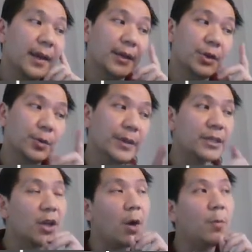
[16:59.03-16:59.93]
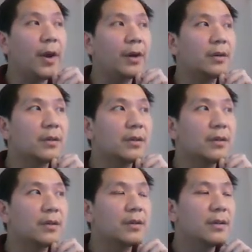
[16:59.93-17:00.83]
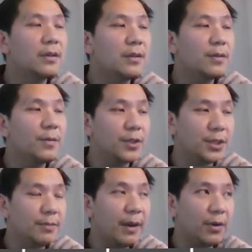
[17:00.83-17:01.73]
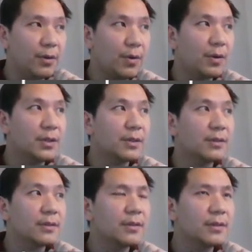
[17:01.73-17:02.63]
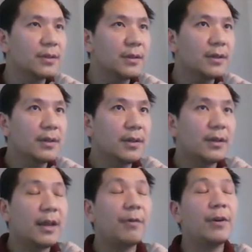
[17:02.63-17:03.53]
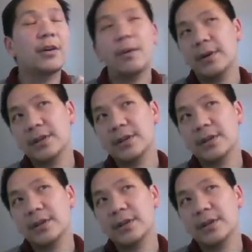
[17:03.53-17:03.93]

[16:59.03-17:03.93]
it could be software, which is microcode. Now when we talk